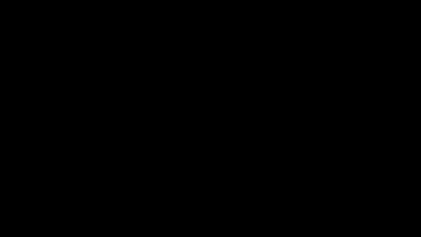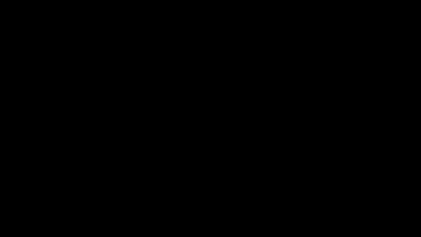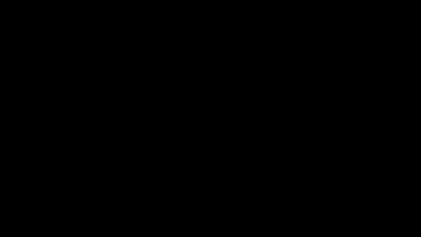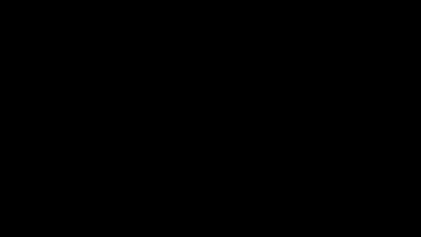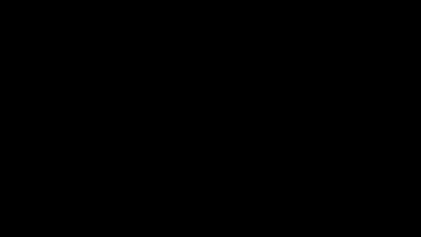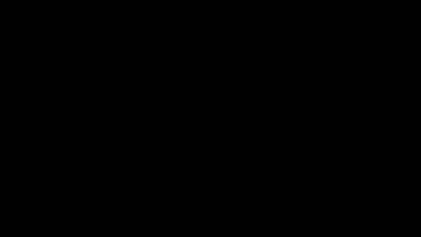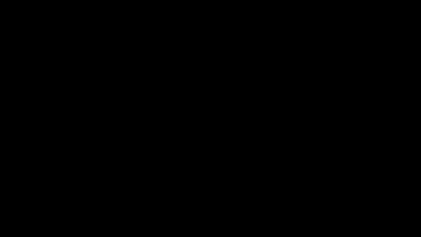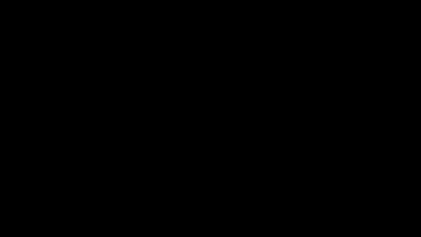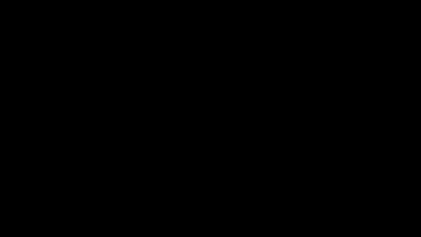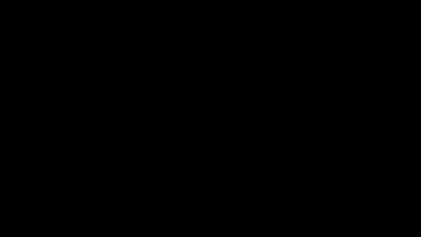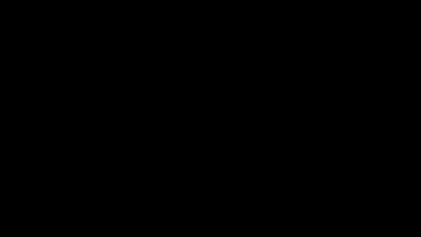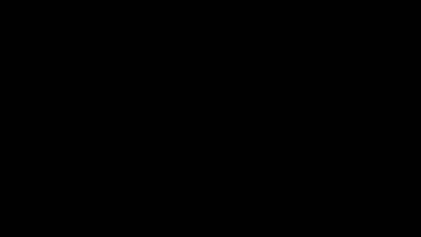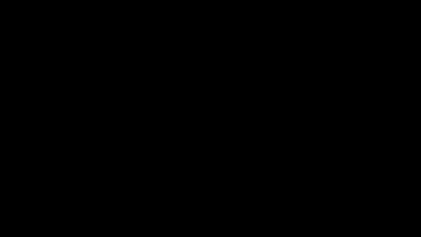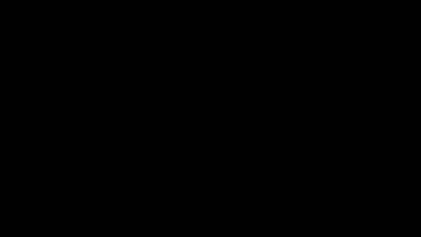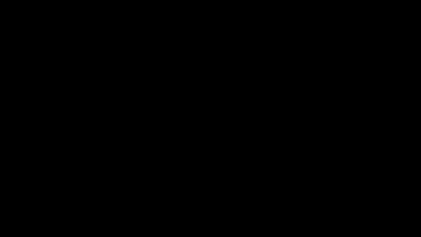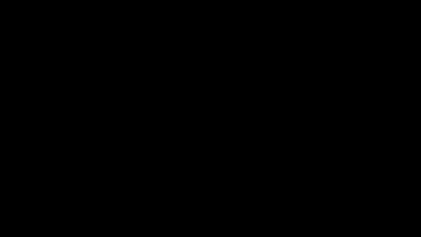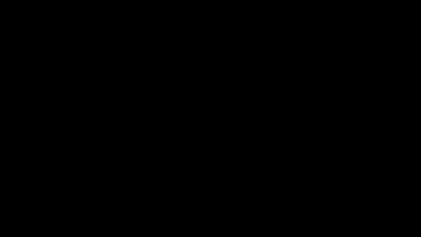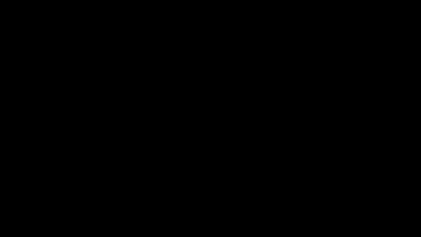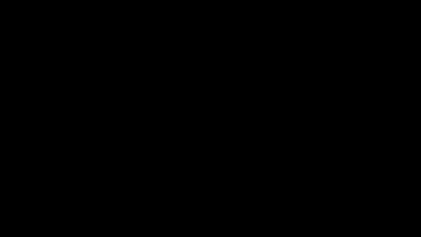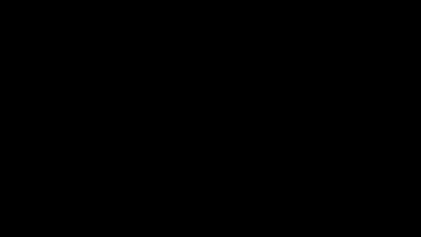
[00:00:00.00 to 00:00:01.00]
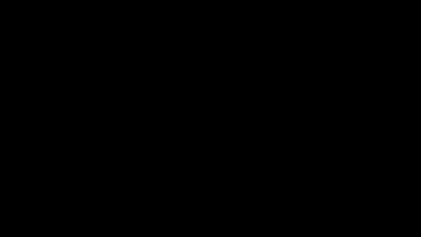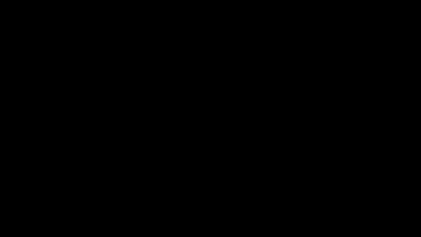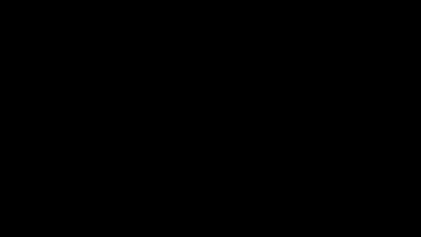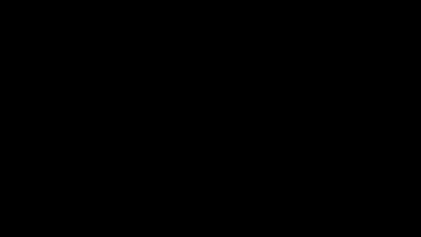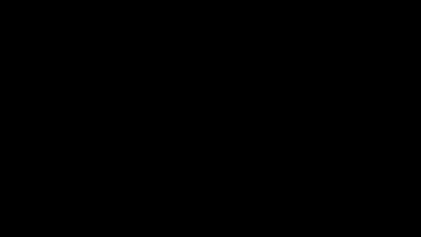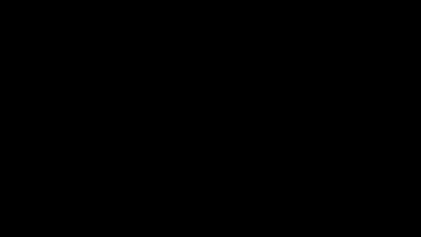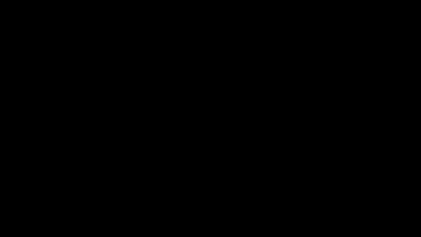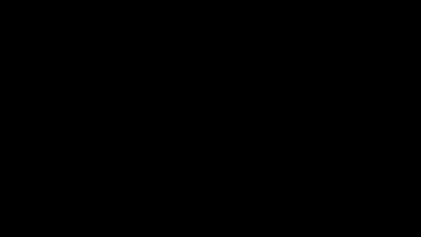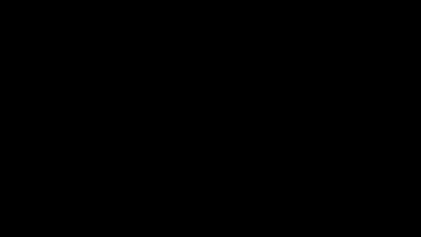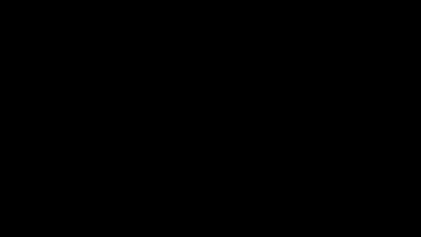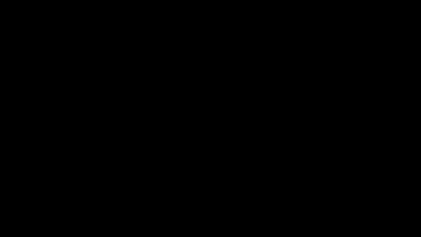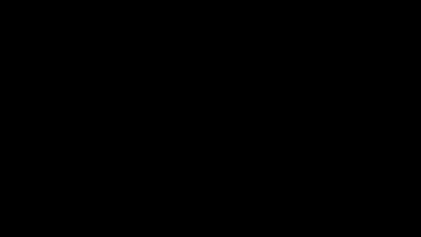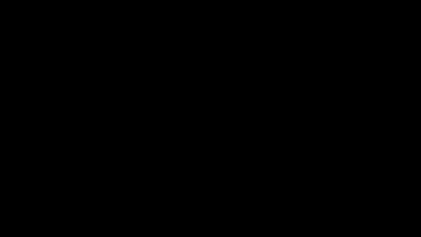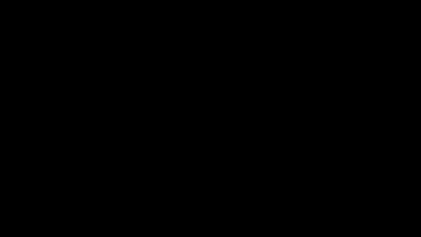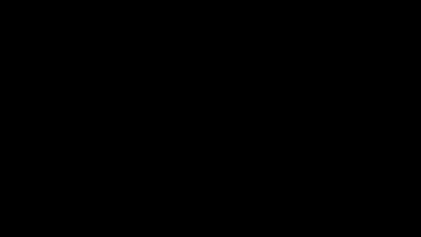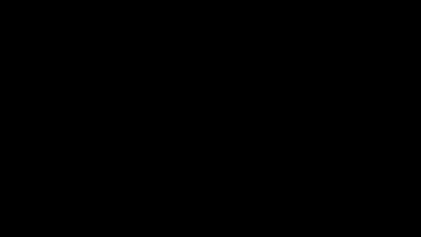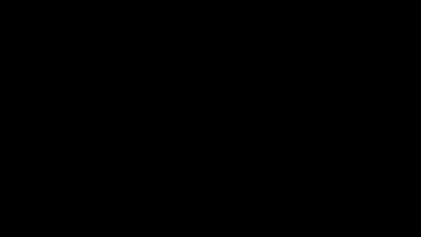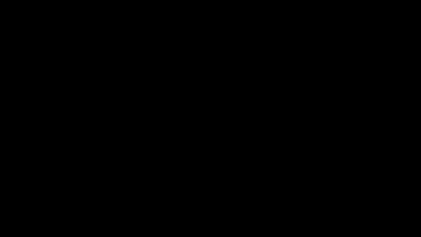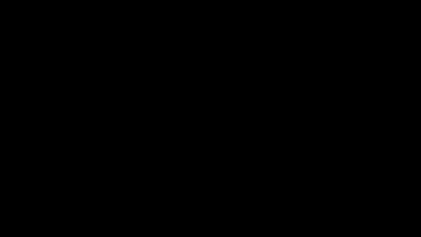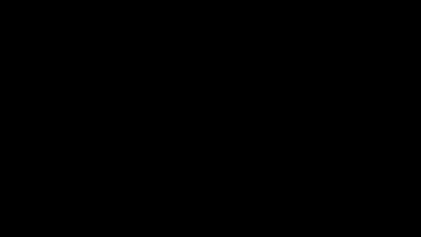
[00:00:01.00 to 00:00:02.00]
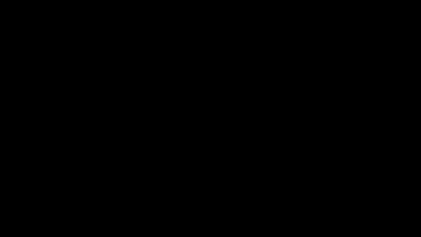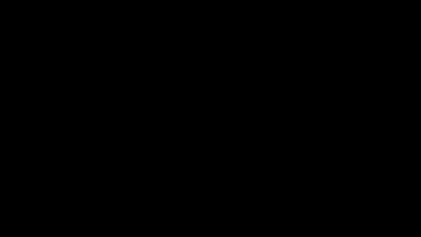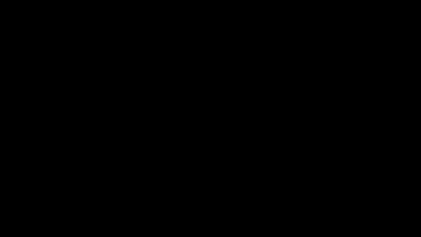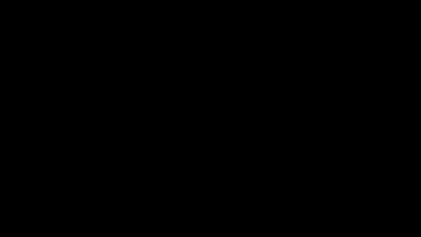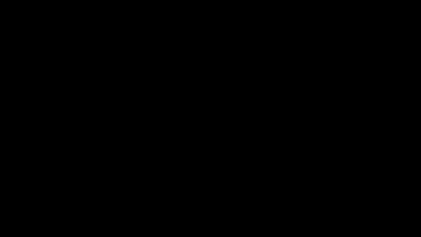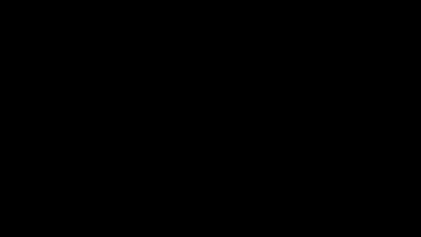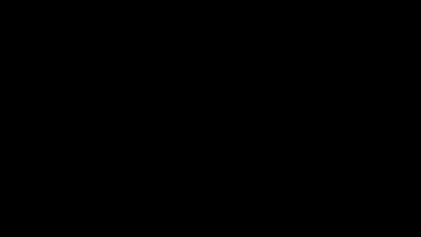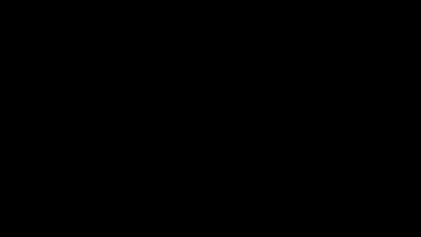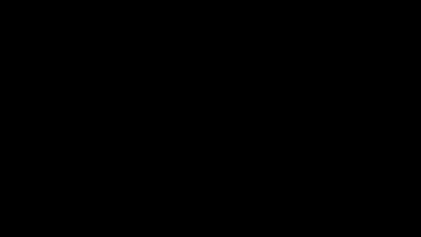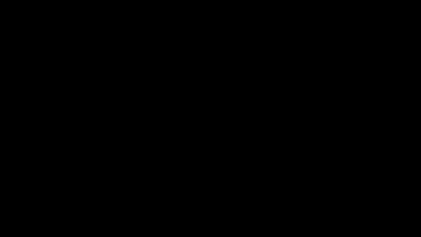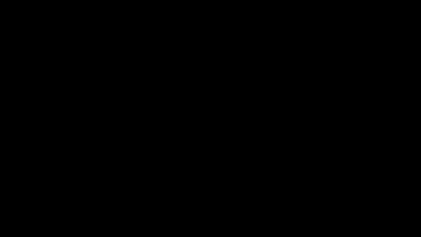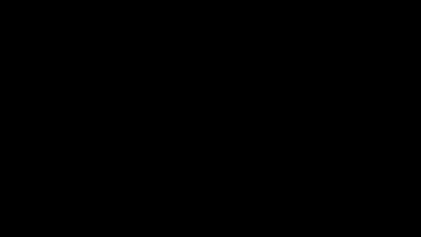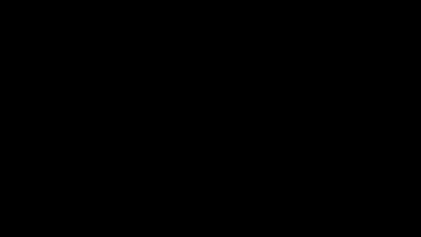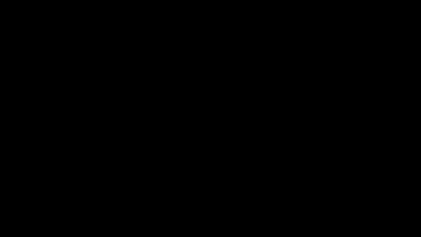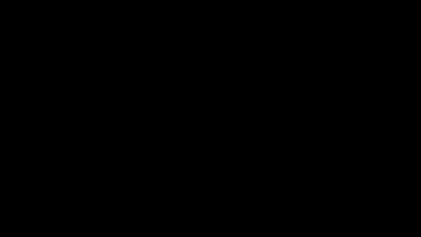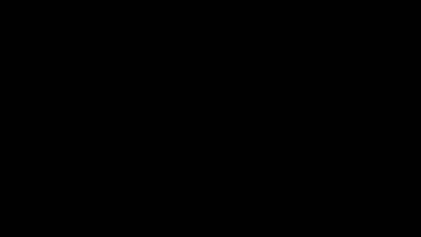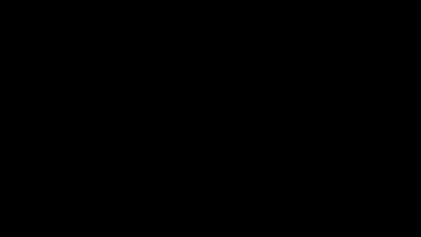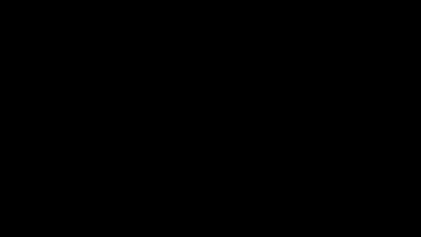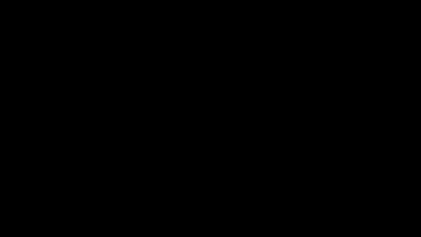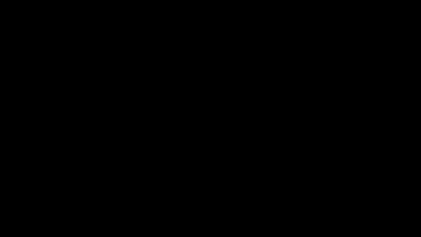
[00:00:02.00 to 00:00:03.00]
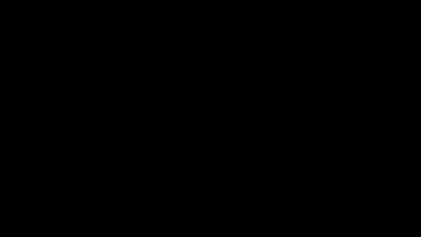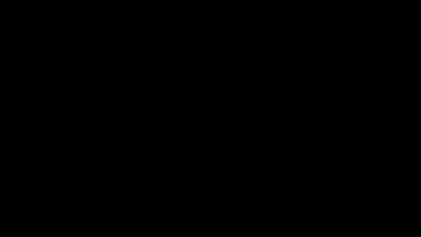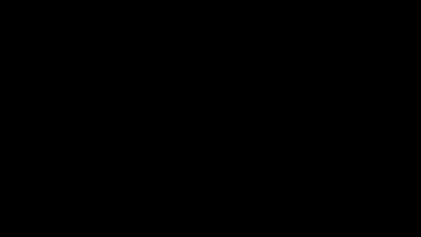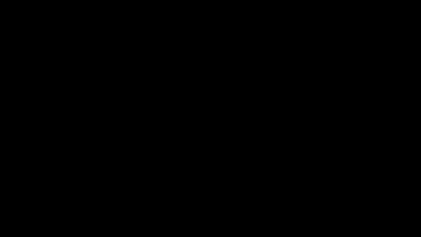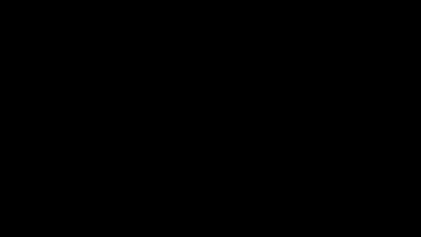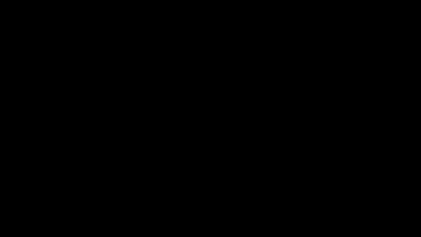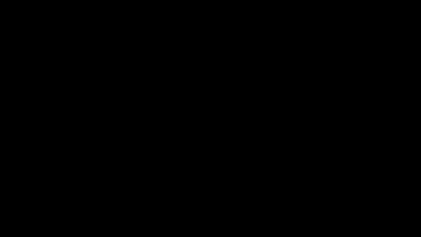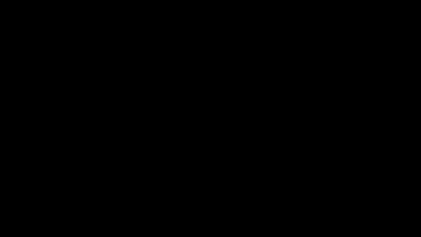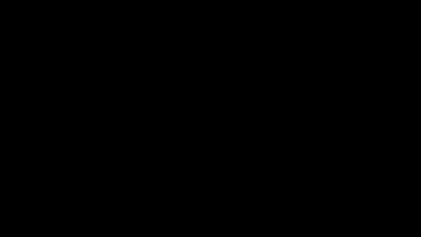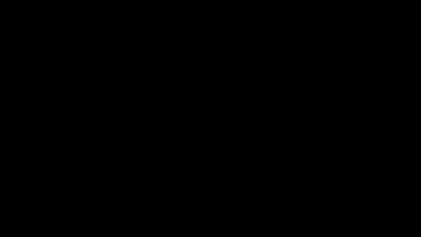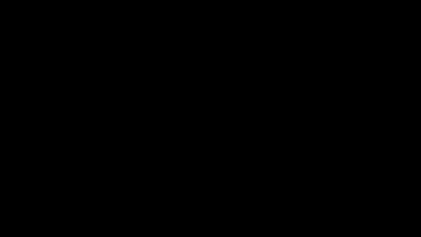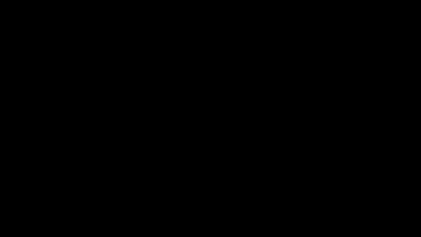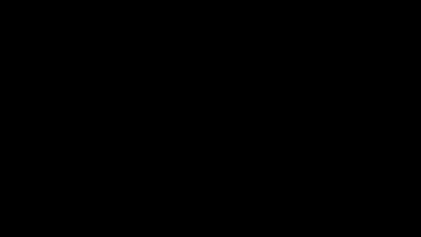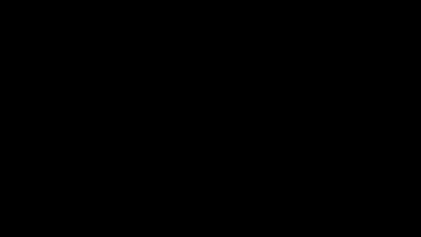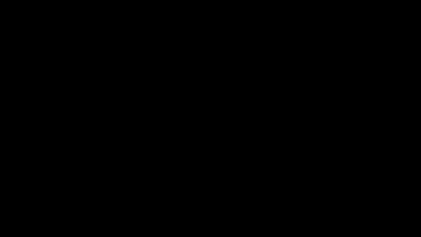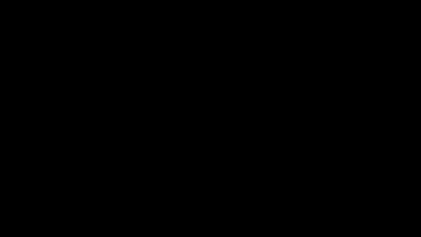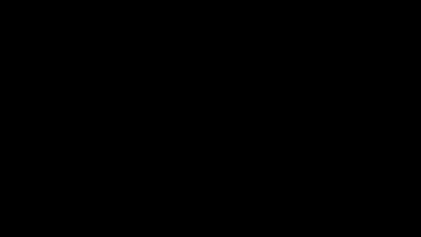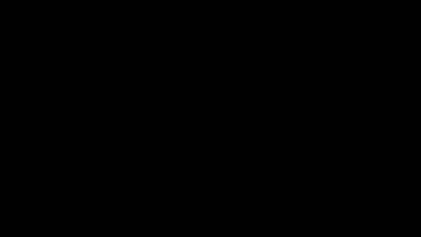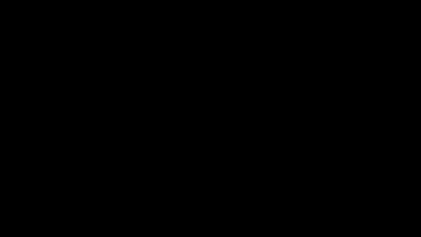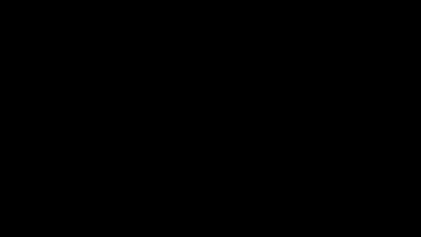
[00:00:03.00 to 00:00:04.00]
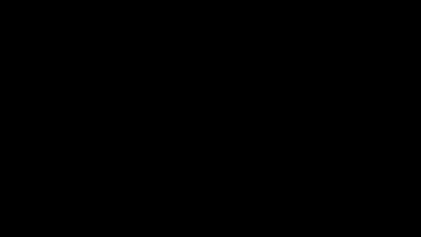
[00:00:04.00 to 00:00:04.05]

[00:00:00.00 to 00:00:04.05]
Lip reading: (no speaker visible)